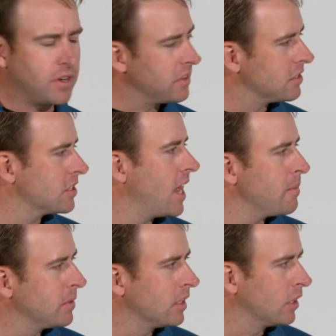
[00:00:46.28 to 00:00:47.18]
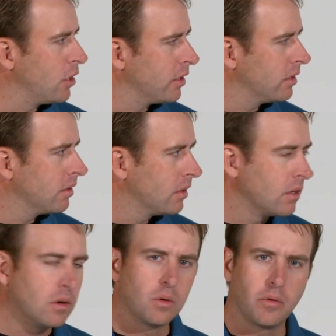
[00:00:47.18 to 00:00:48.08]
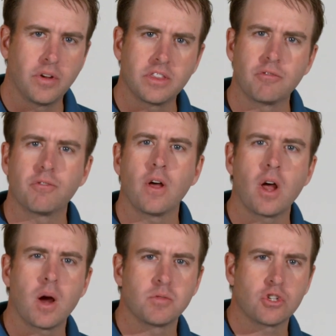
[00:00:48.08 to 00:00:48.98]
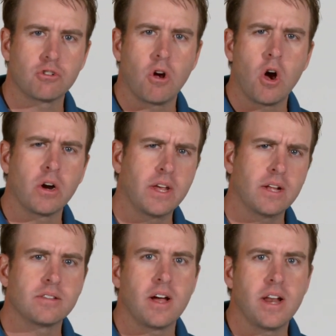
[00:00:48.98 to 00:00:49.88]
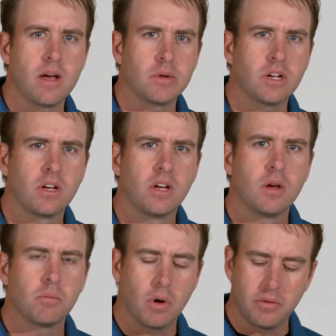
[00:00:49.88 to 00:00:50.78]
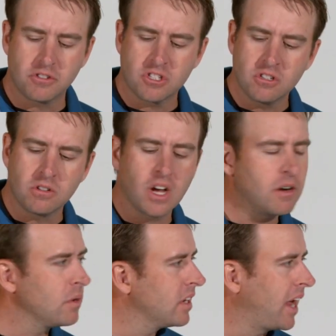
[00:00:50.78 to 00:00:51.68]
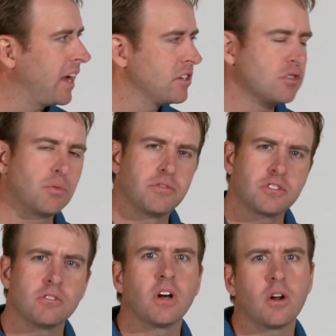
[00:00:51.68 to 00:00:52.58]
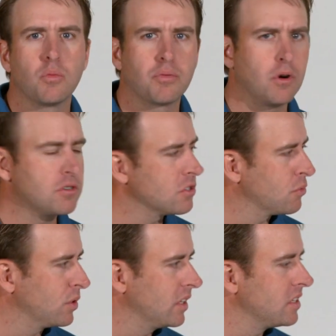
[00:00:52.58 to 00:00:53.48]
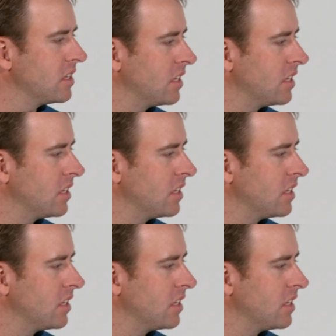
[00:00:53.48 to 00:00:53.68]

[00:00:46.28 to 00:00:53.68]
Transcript: got the scapula loaded, we've got the front arm strong yet dynamic, but we've still got to engage, we've still got to approach the release